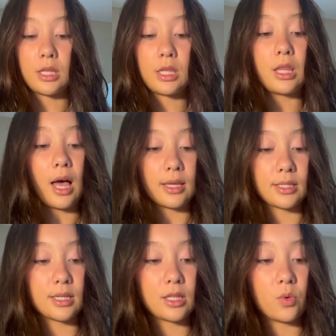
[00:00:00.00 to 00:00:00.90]
And the
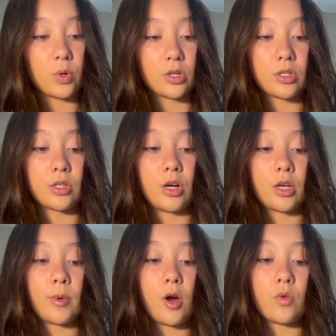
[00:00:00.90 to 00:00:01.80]
last thing that we're going to
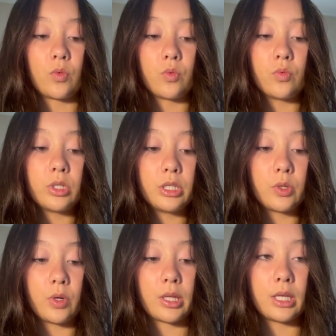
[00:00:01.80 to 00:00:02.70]
talk about really
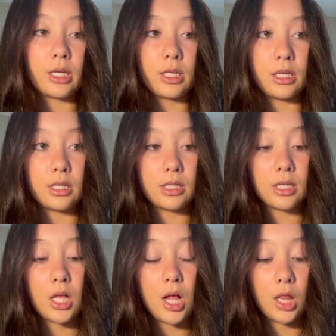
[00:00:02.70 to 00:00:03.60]
quickly is
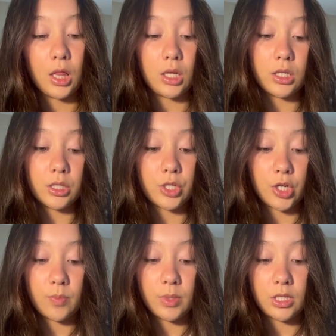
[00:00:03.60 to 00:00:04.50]

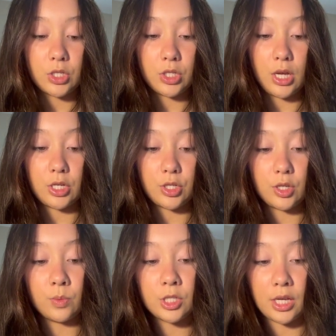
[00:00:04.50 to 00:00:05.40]
long-term
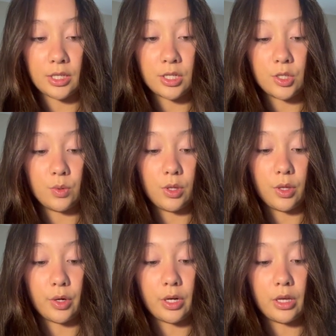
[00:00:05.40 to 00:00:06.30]
potentiation, which has to do with
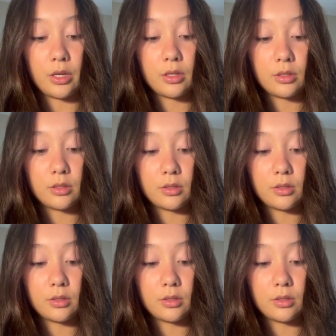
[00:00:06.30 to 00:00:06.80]
learning.